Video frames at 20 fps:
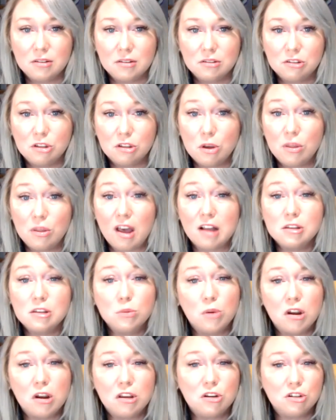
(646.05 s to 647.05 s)
So
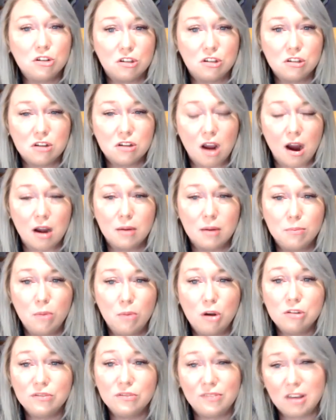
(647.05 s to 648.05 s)
that's where you should start.
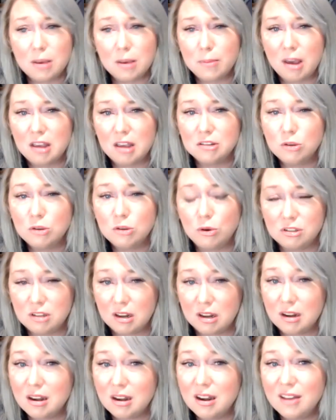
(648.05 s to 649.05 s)
Most VMAs hold
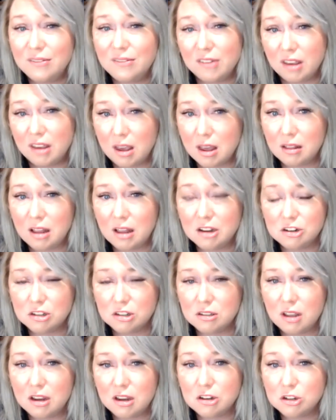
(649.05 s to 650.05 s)
significant
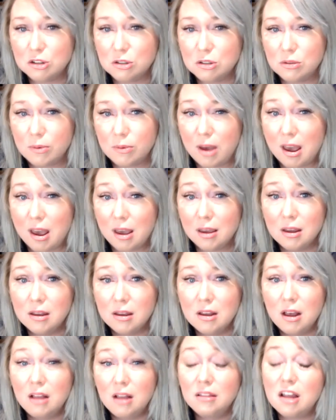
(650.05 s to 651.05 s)
legislation sway,
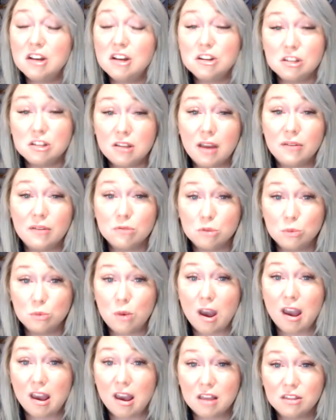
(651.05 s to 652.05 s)
legislative
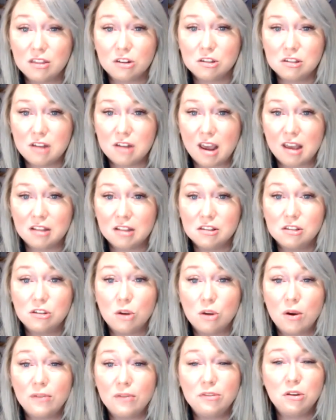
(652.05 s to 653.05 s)
sway in their states.
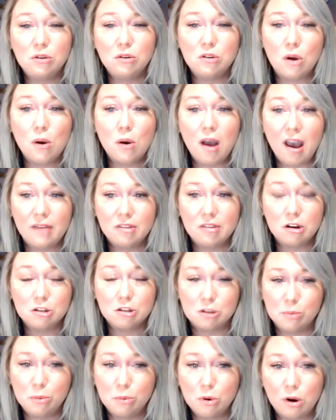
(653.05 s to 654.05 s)
So if you don't have their
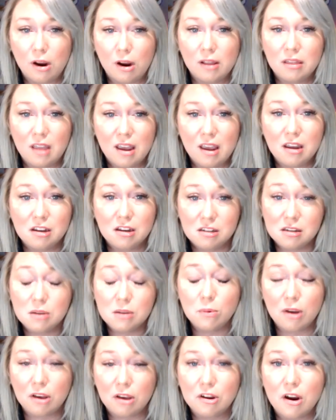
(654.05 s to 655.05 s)
support, they could
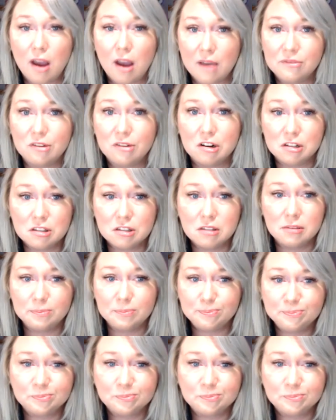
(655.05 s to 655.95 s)
derail your efforts.